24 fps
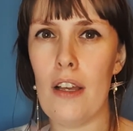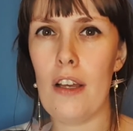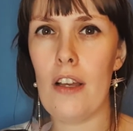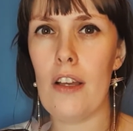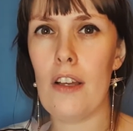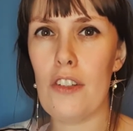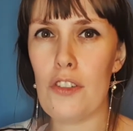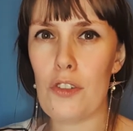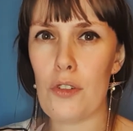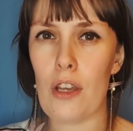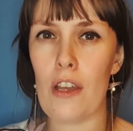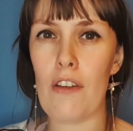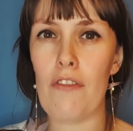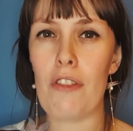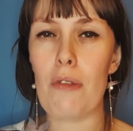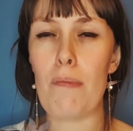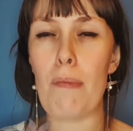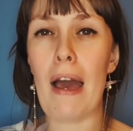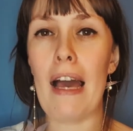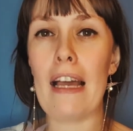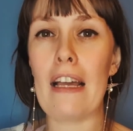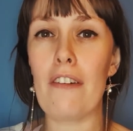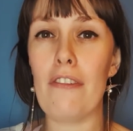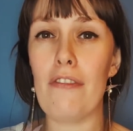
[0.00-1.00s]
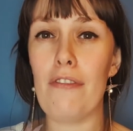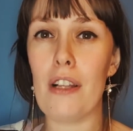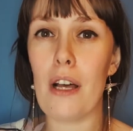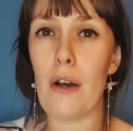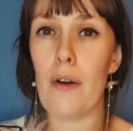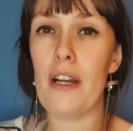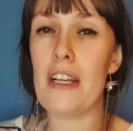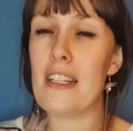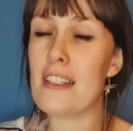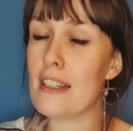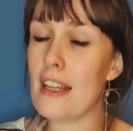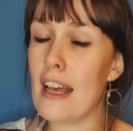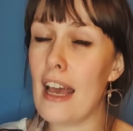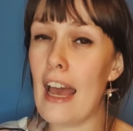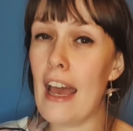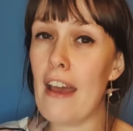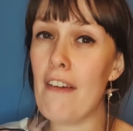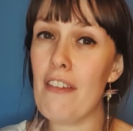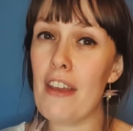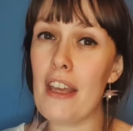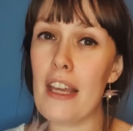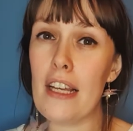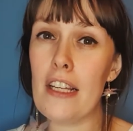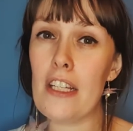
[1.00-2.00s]
So if the bag of flour is the
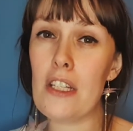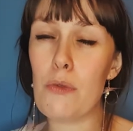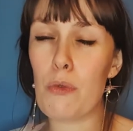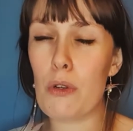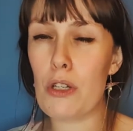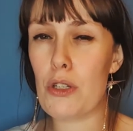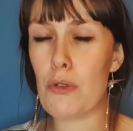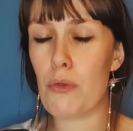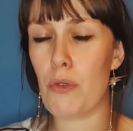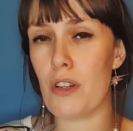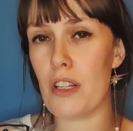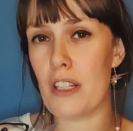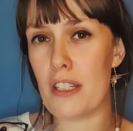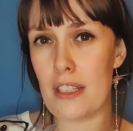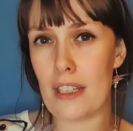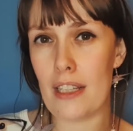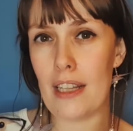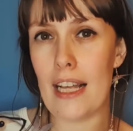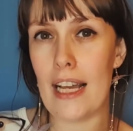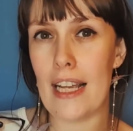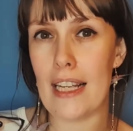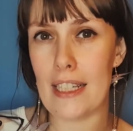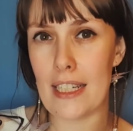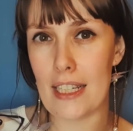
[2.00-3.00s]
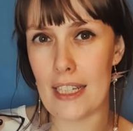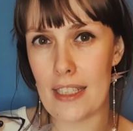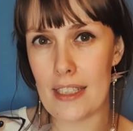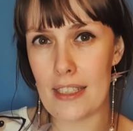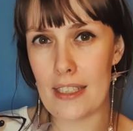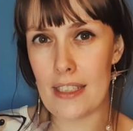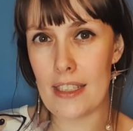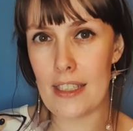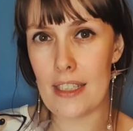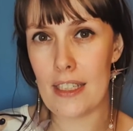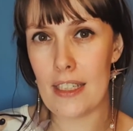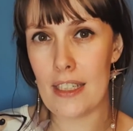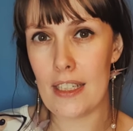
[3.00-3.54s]
heaviest, which one is the lightest?